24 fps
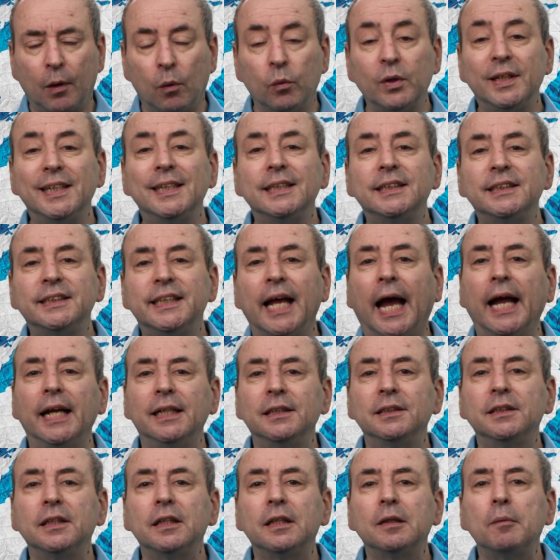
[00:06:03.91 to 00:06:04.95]
which is
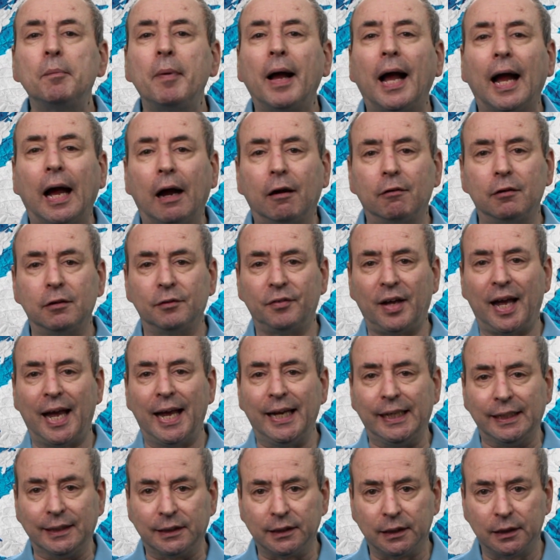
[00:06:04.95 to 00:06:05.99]
10 to the power of
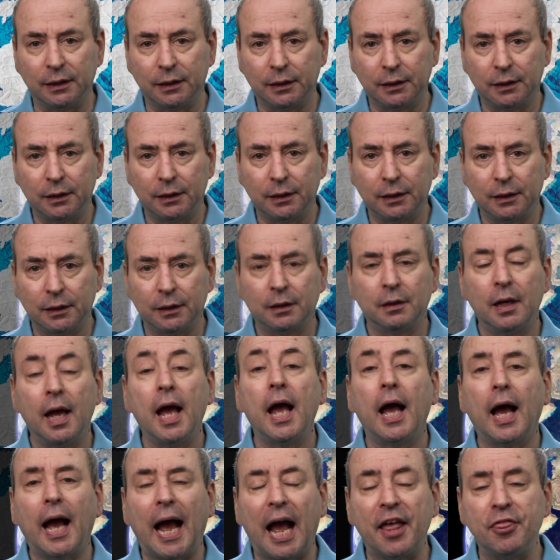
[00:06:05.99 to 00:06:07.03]
8.
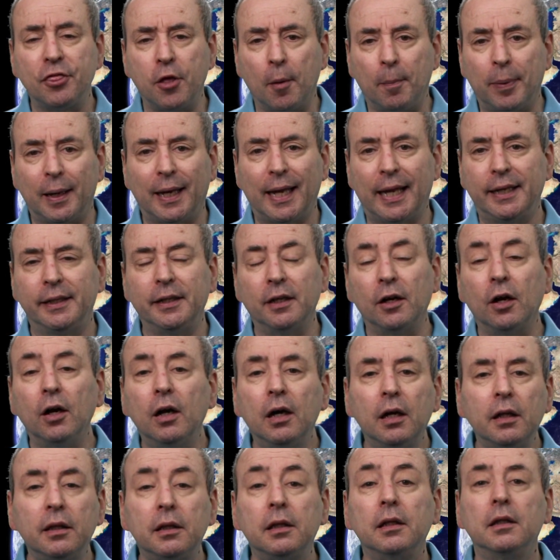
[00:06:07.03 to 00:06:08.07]
And the planet
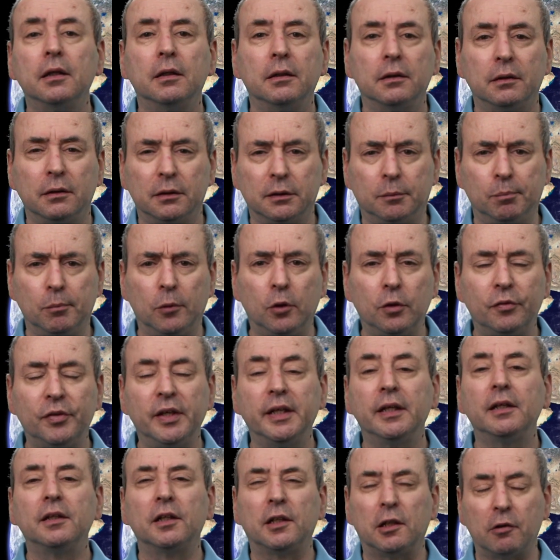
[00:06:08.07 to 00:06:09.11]
Earth is
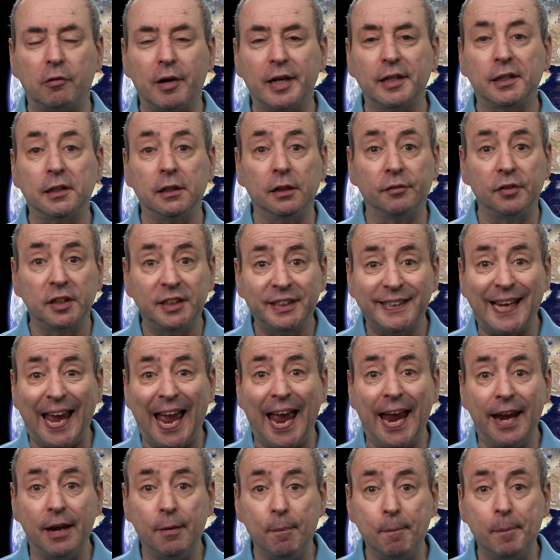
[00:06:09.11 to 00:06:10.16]
moving in the direction of
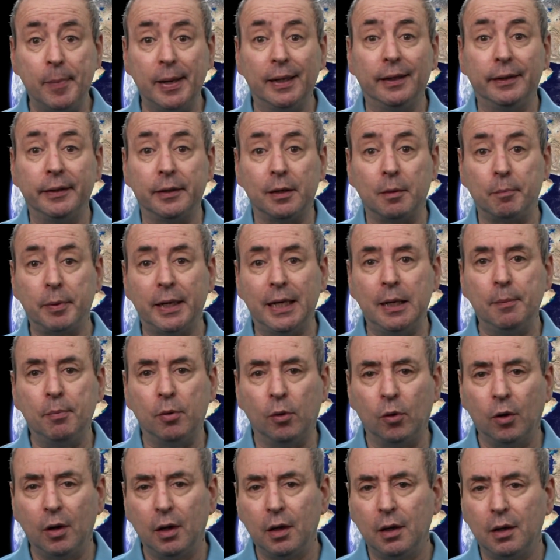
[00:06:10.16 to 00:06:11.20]
10 billion
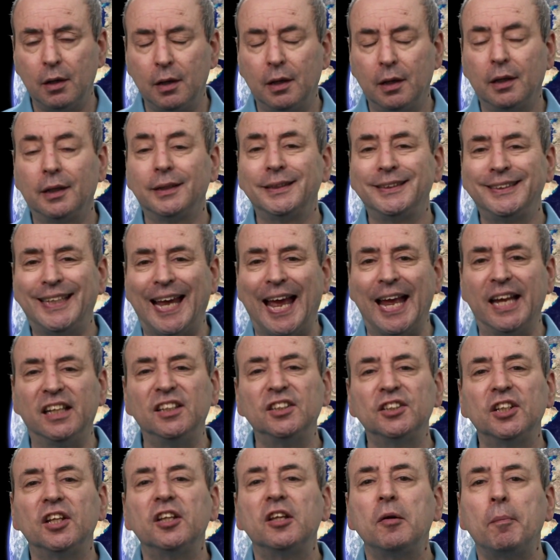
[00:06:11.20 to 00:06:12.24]
people, 10
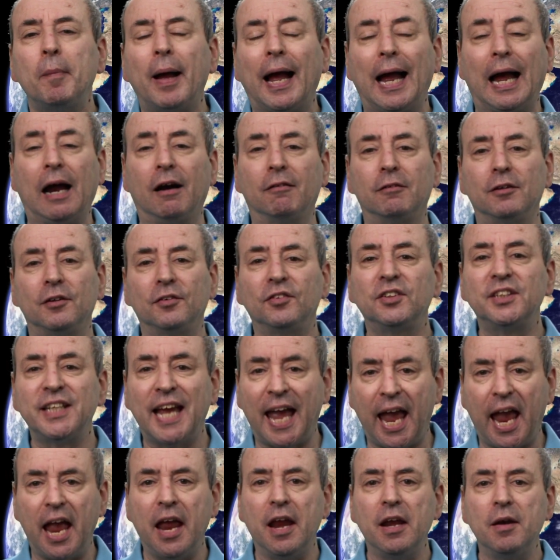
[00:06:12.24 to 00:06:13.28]
to the power of
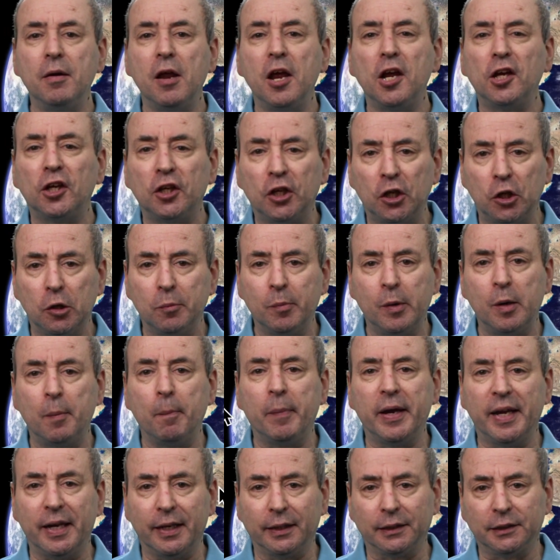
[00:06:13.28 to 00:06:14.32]
10 human
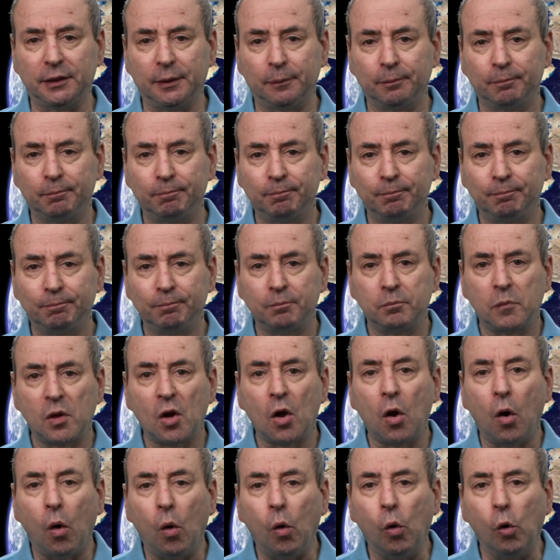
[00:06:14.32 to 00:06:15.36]
beings,
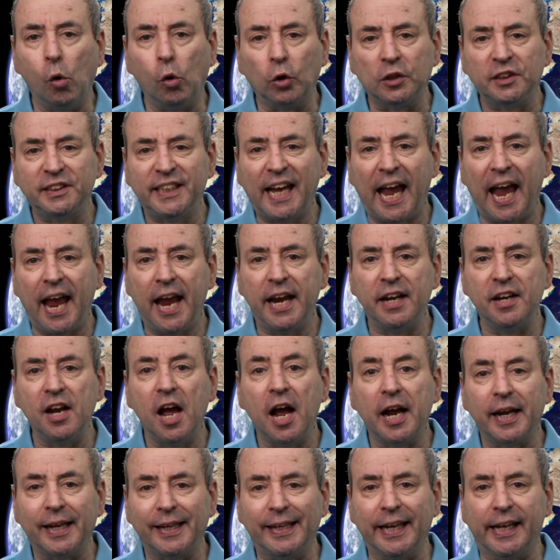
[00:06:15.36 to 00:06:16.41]
or 10
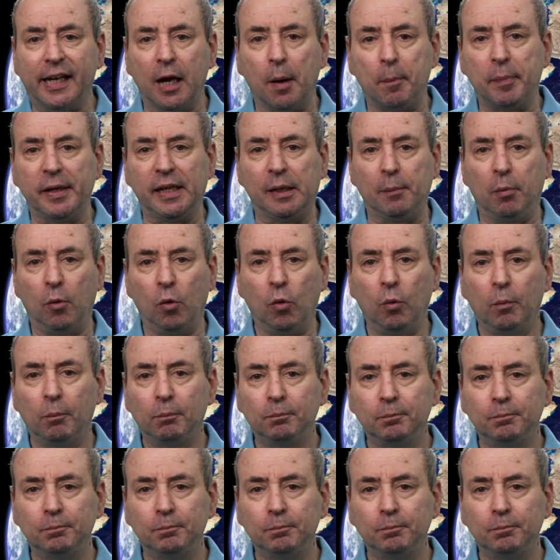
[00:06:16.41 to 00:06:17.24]
giga people.